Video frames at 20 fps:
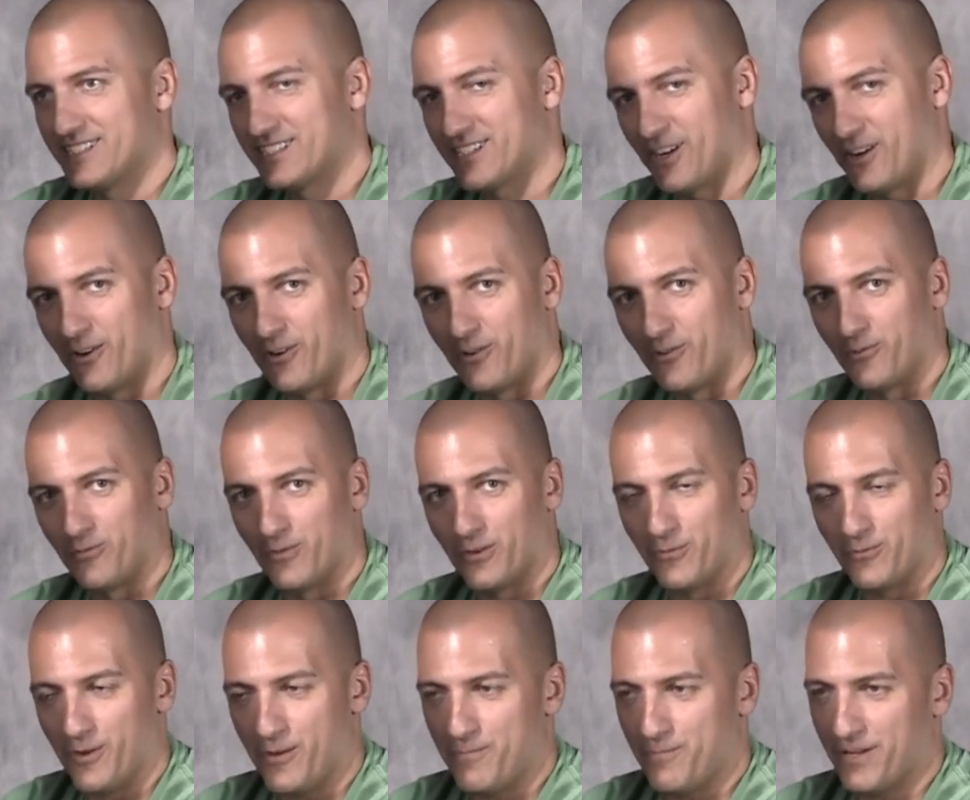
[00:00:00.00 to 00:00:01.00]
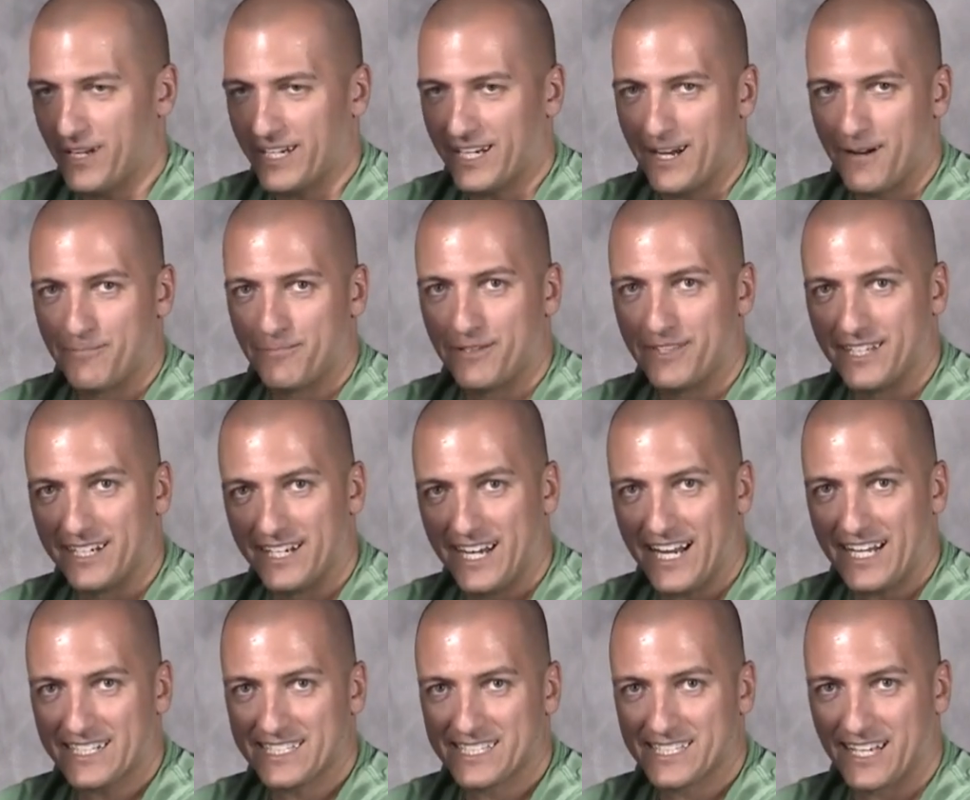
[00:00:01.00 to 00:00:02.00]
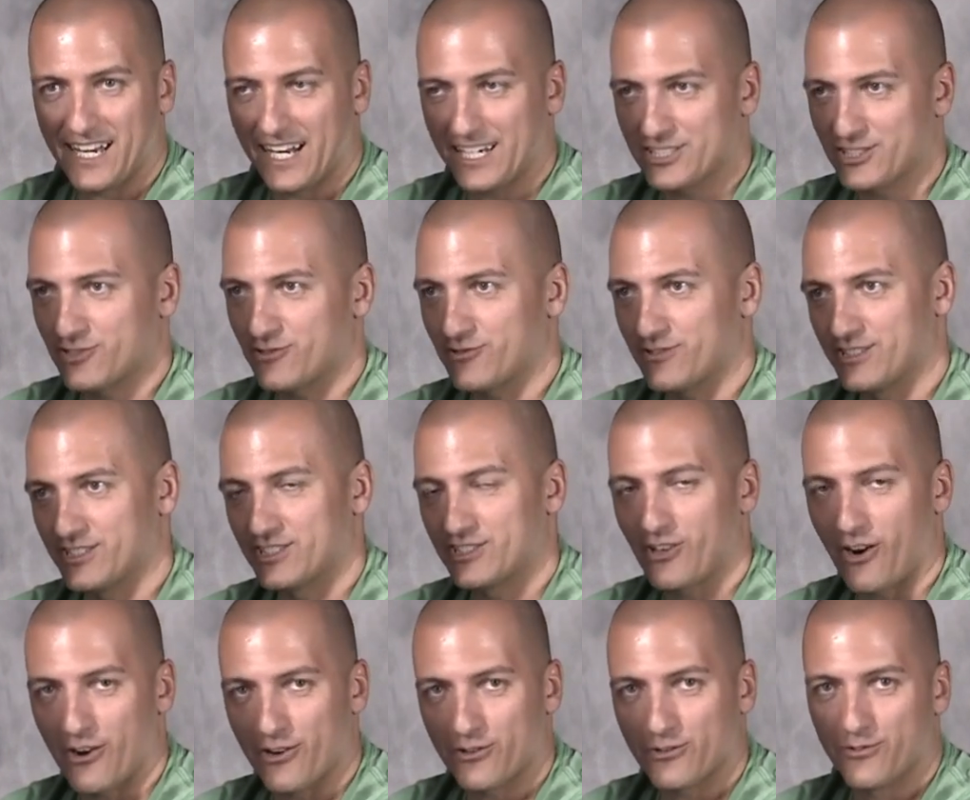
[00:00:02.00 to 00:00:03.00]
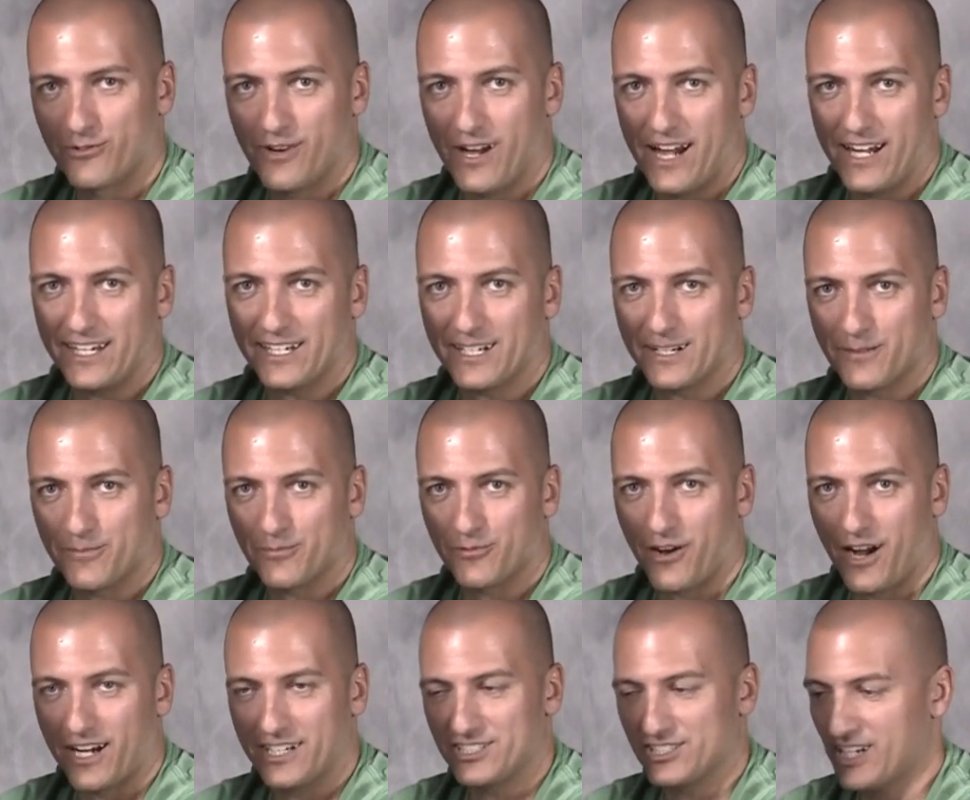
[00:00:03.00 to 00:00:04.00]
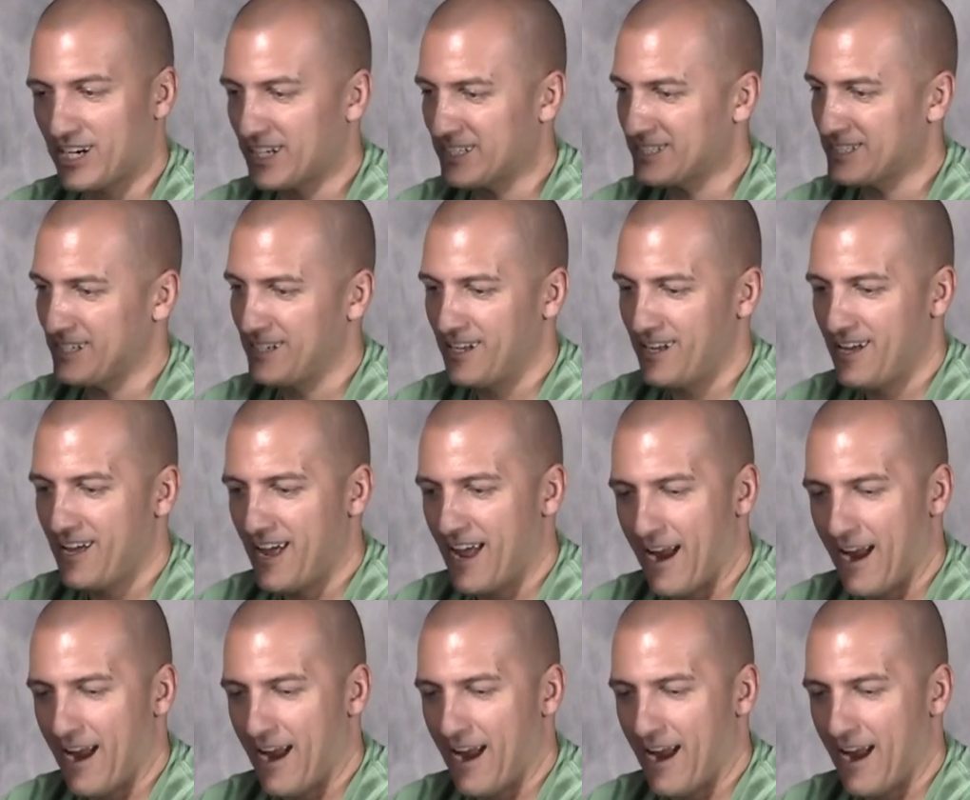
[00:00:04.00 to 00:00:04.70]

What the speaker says: So when we pick up in the next lecture and start creating a project,